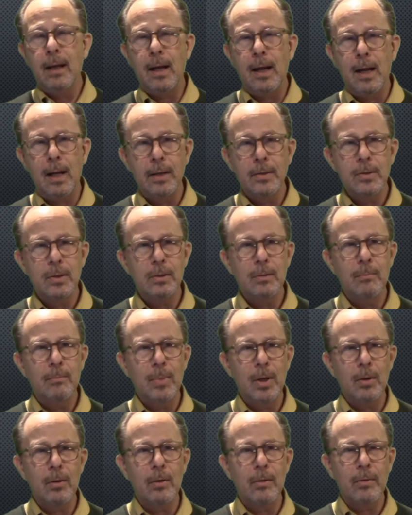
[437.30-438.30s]
to
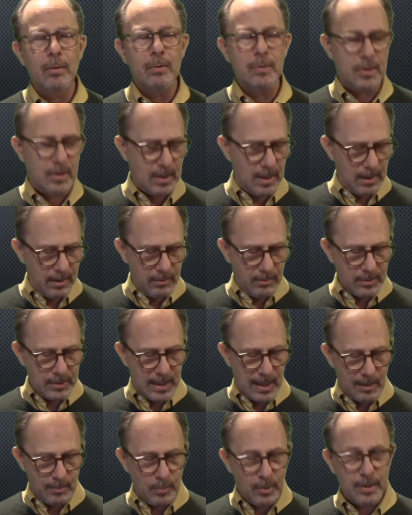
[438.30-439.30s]
mirror those
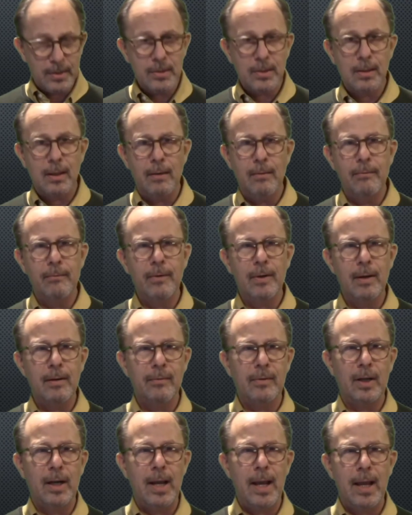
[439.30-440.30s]
outputs. A very,
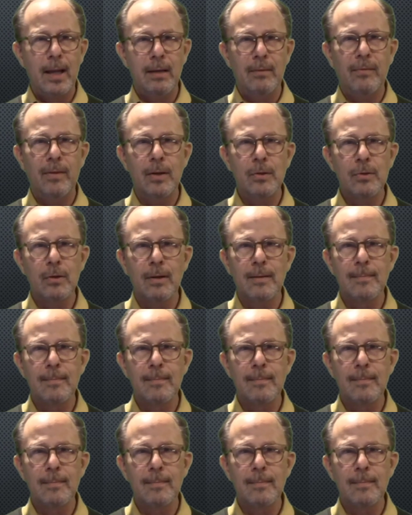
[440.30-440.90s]
very handy feature.